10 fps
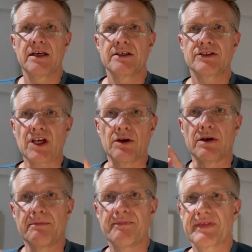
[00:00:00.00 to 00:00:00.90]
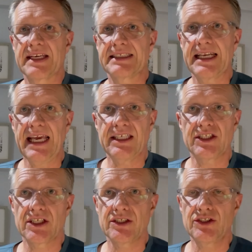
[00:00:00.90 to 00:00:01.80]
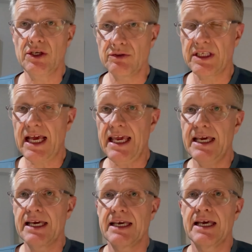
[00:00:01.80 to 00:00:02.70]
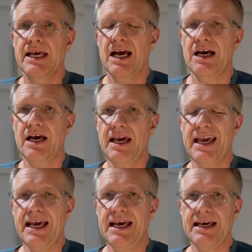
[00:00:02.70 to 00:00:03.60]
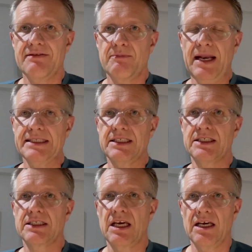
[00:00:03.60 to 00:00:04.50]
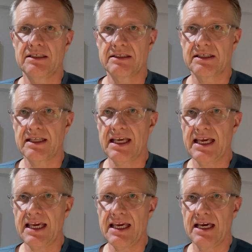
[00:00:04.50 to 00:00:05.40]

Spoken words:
So today's Tuesday. I have planned to start the